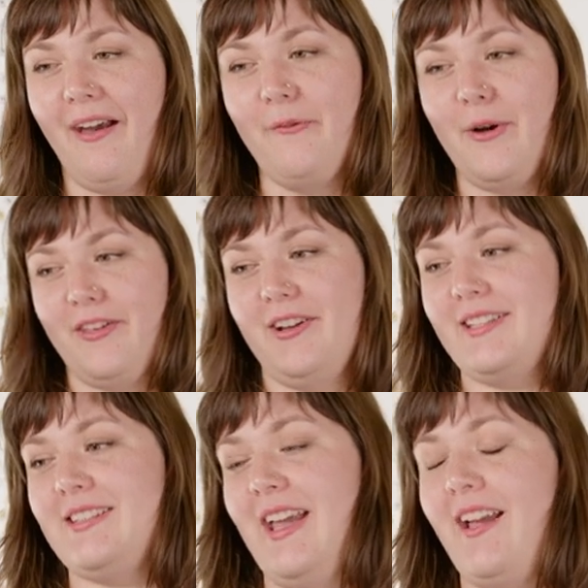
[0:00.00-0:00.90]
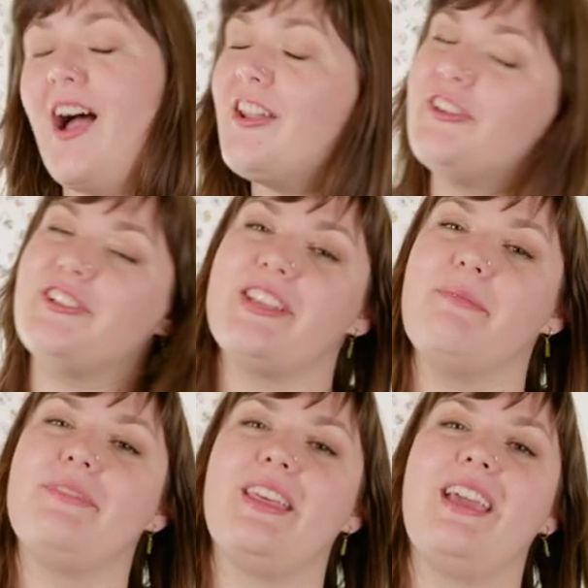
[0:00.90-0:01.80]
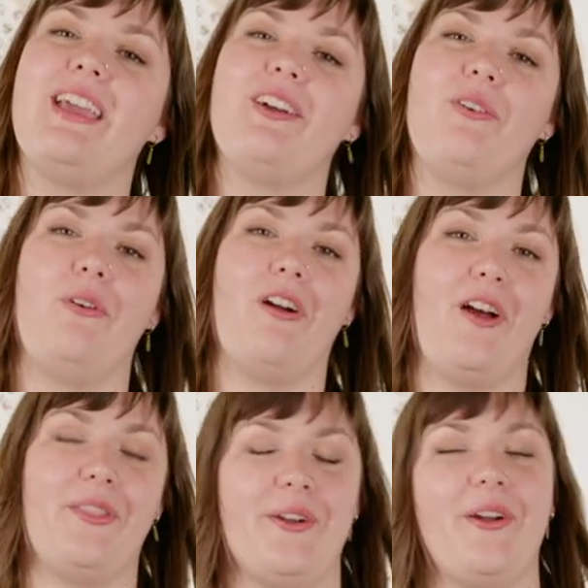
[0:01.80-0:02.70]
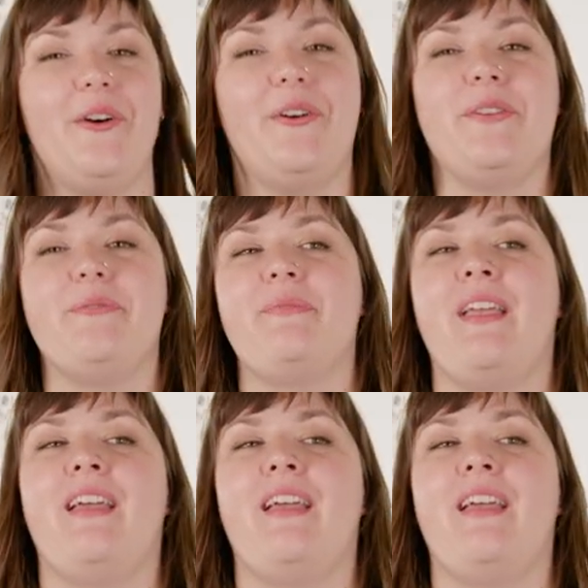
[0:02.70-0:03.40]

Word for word: whether it's like under something or on their own